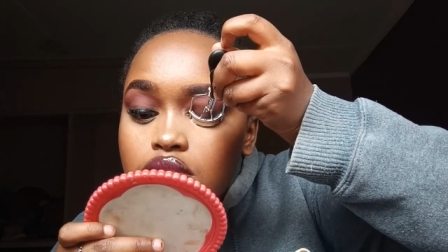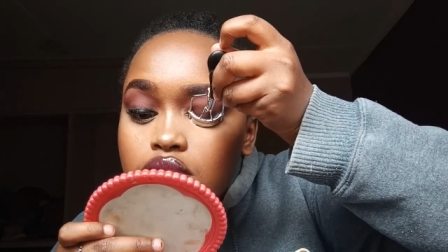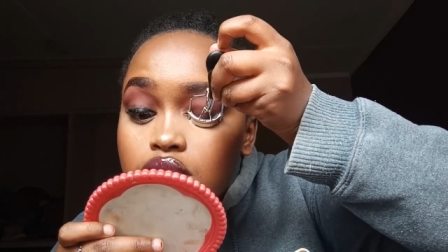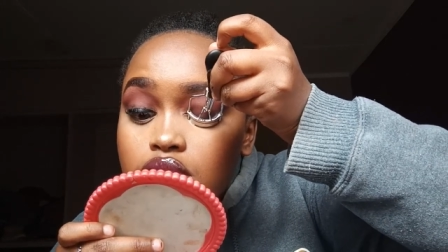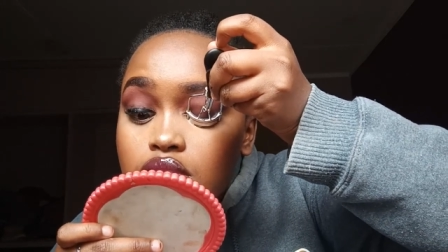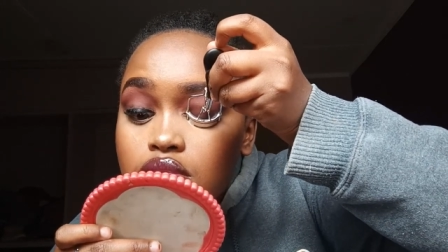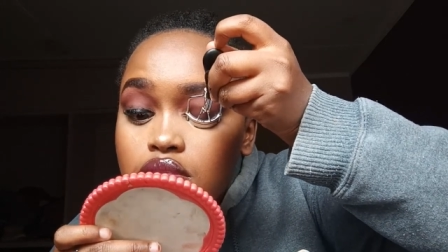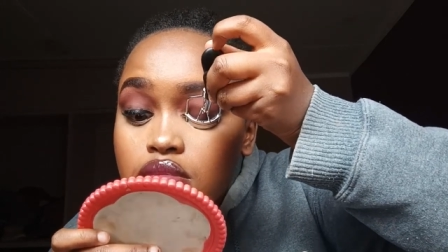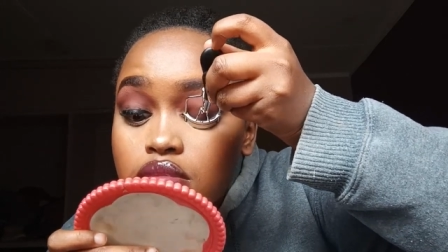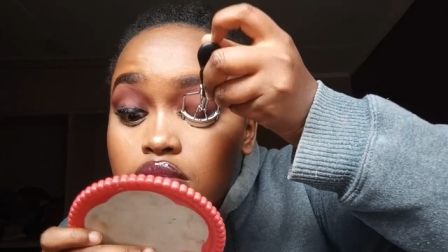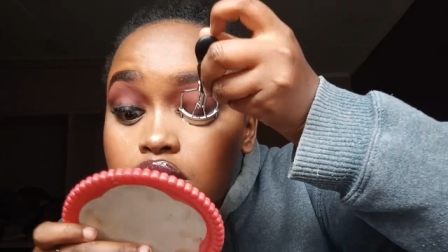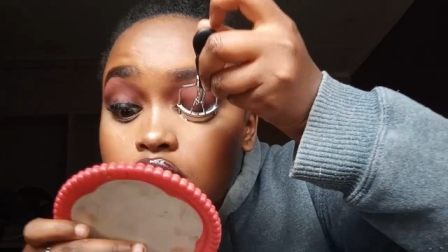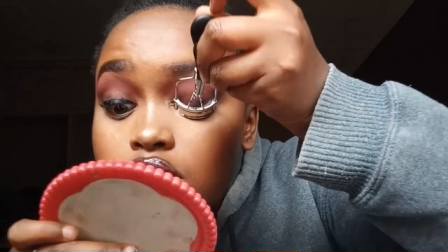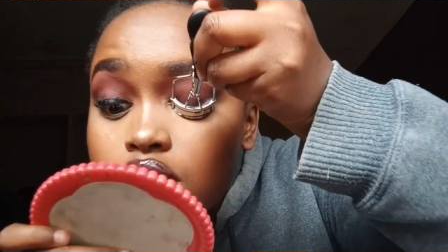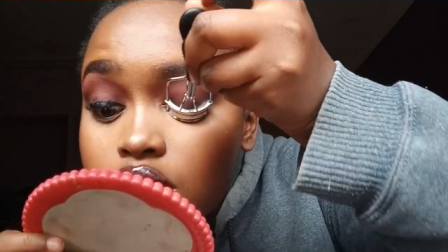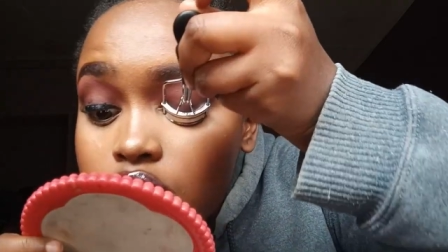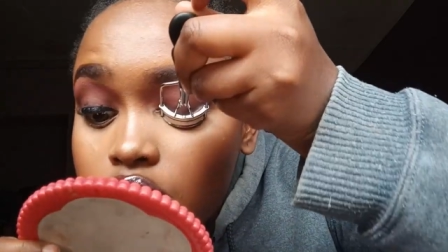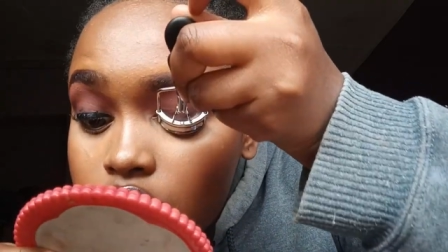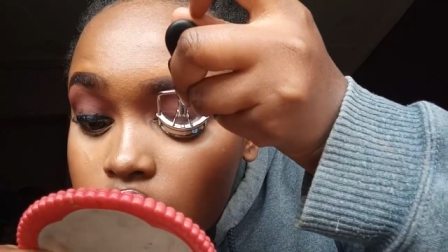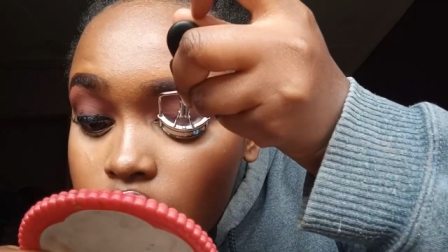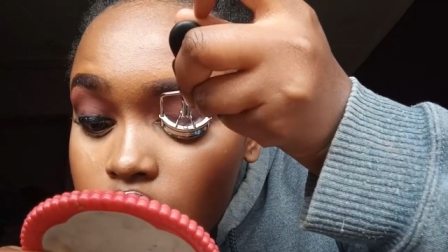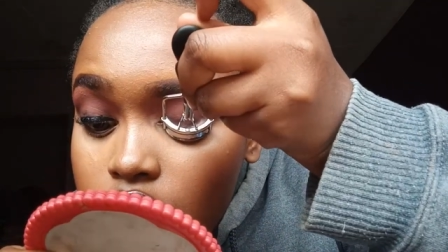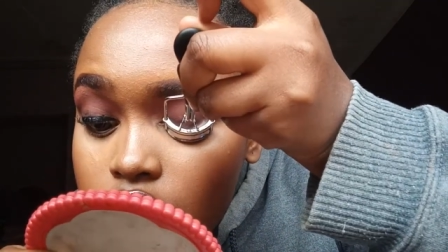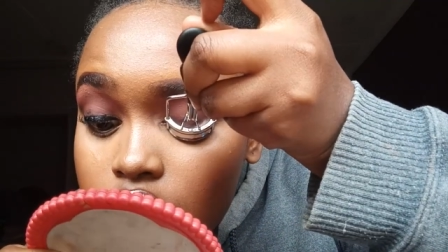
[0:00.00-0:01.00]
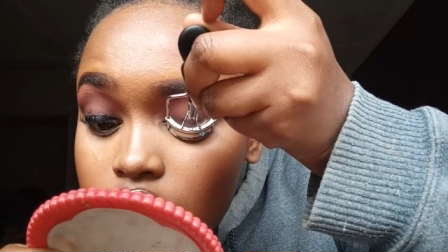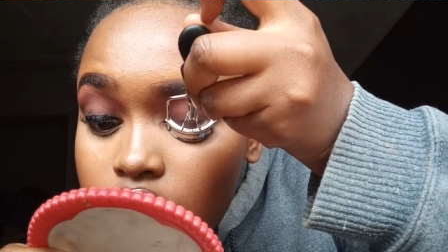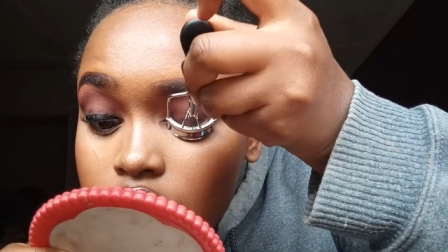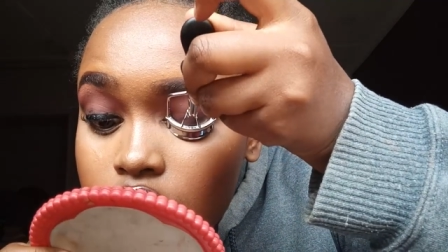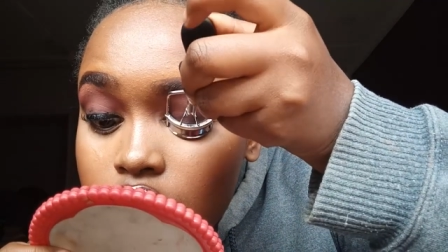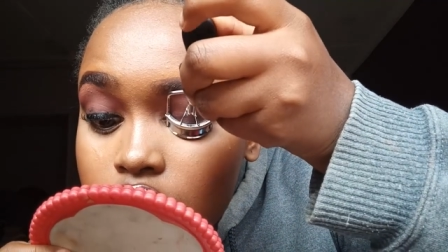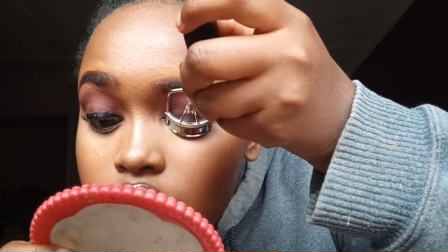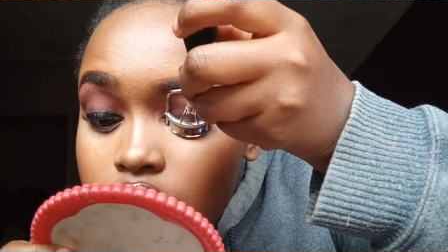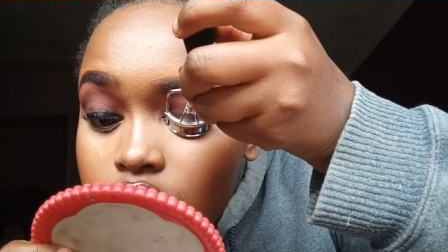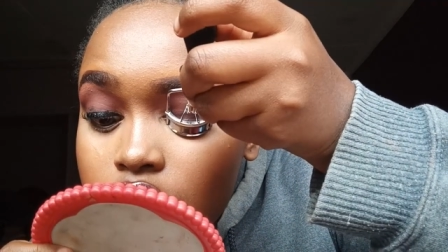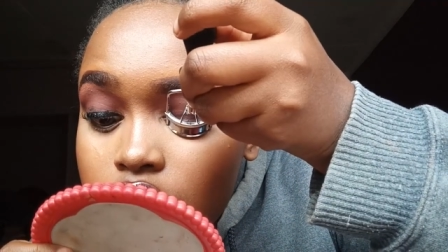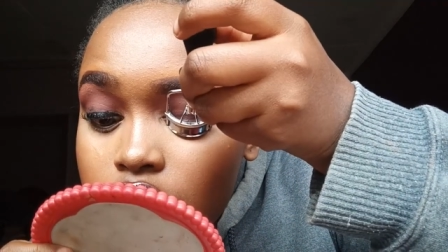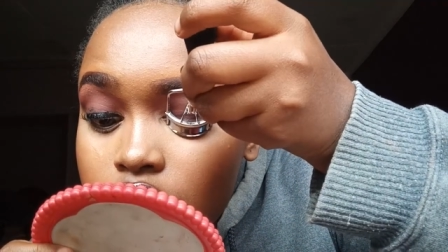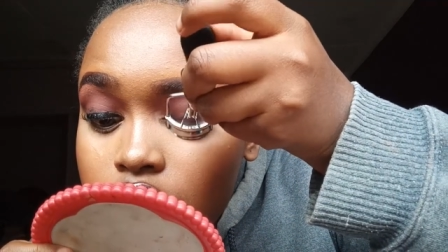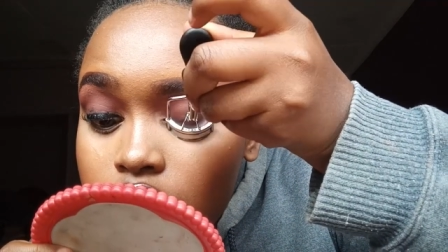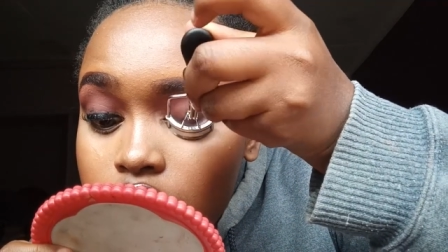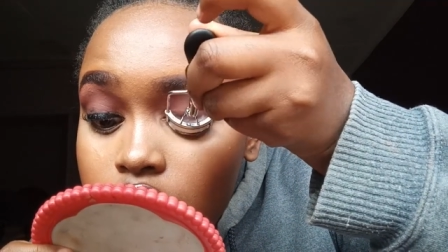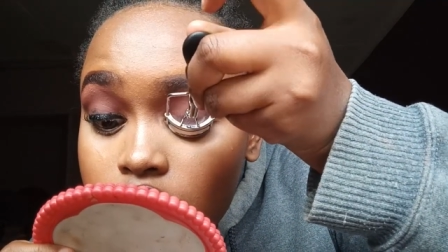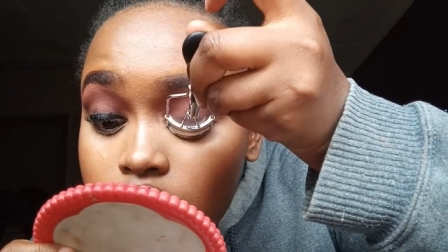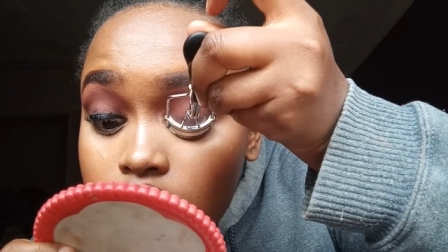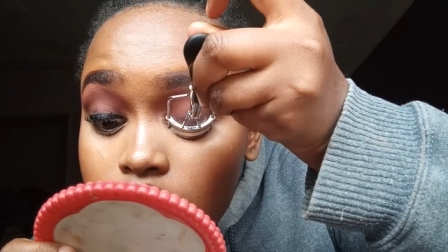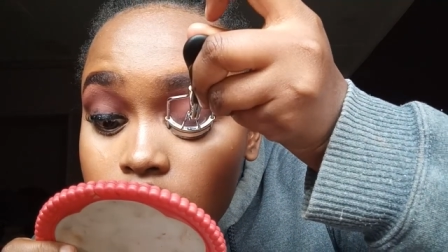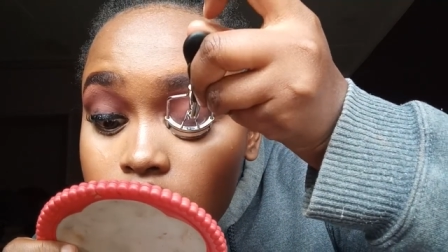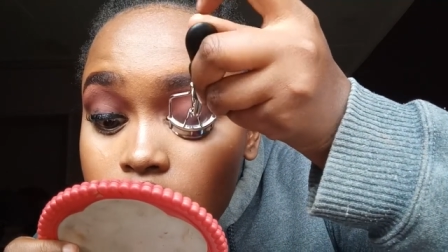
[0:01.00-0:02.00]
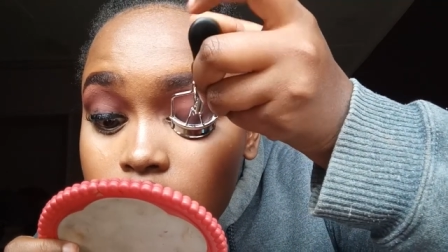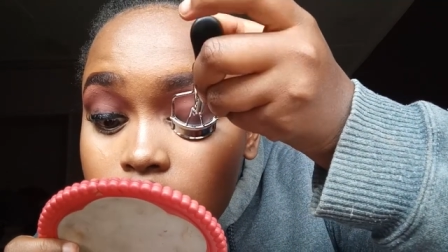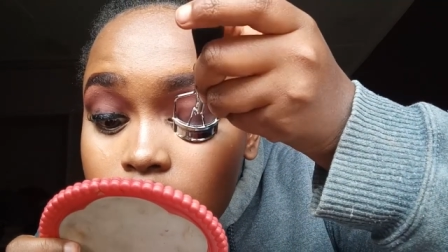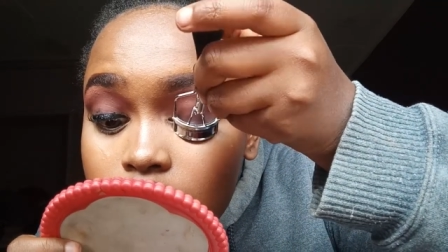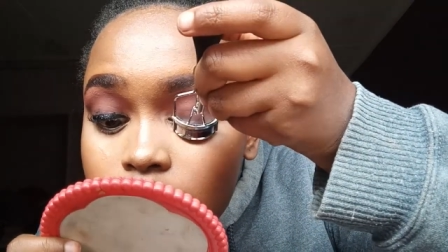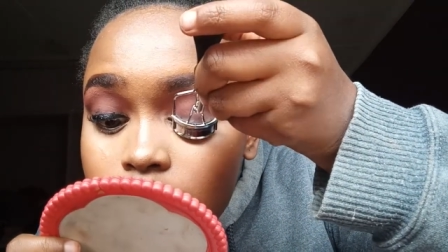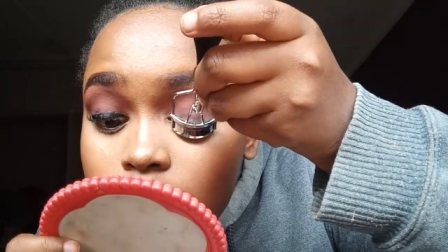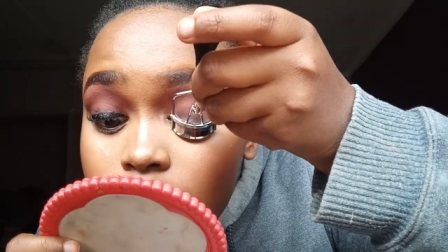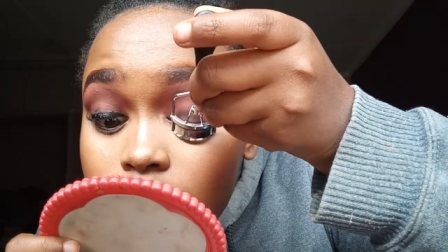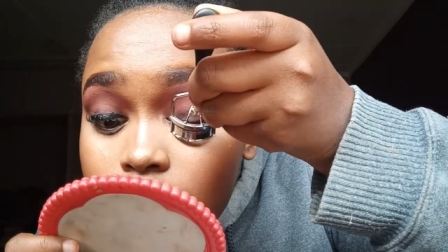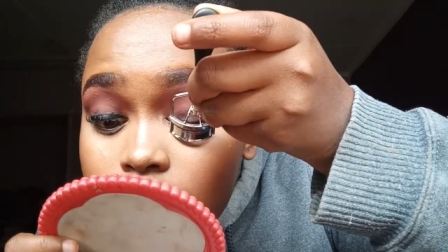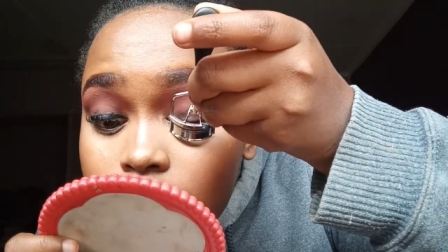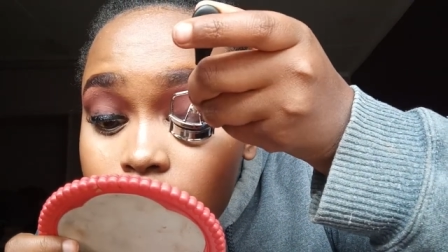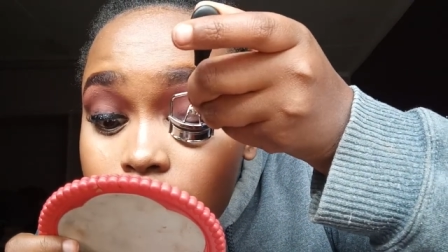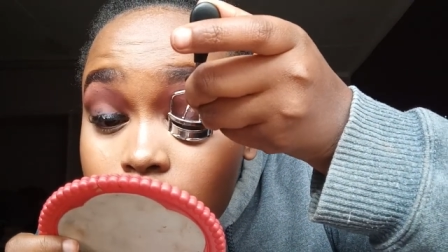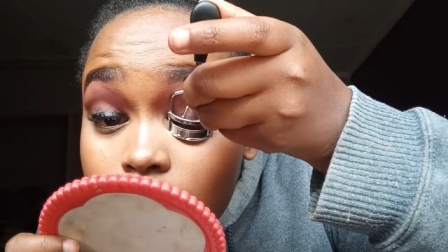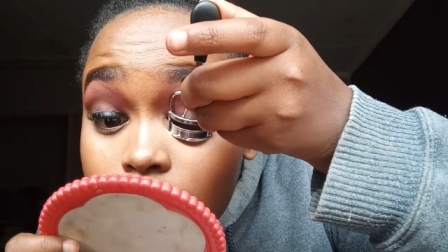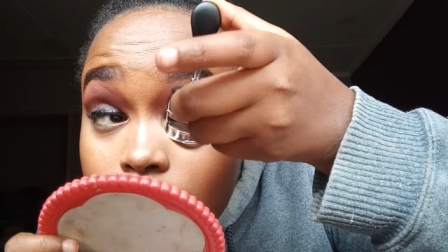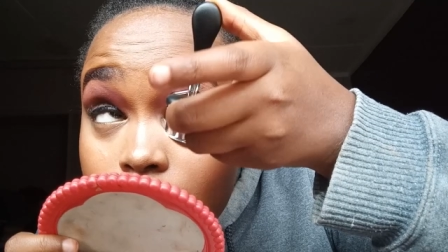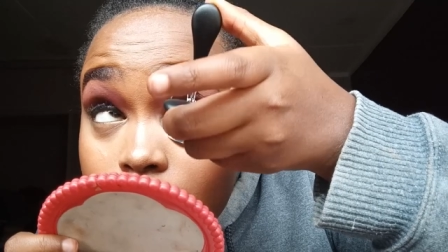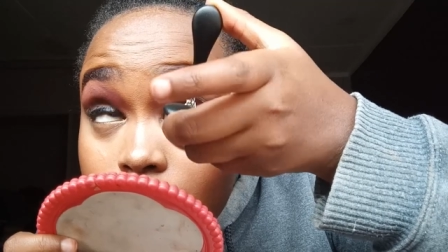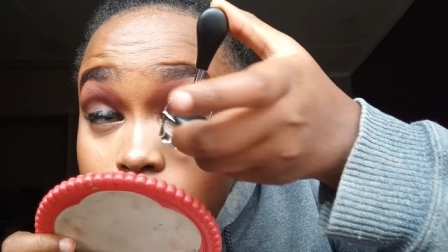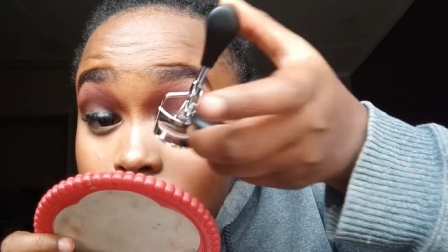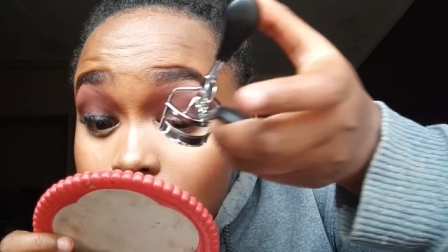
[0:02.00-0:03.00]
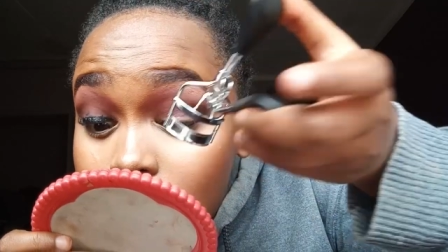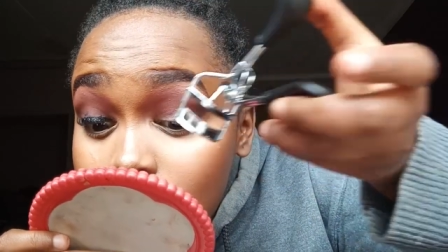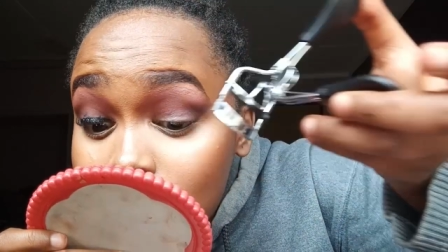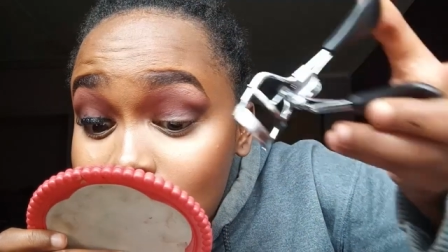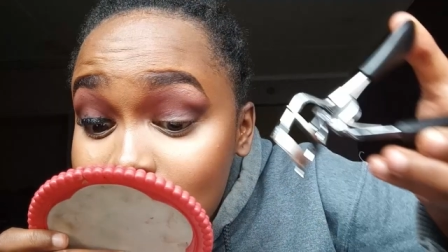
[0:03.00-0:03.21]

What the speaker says: as we go ahead and do the next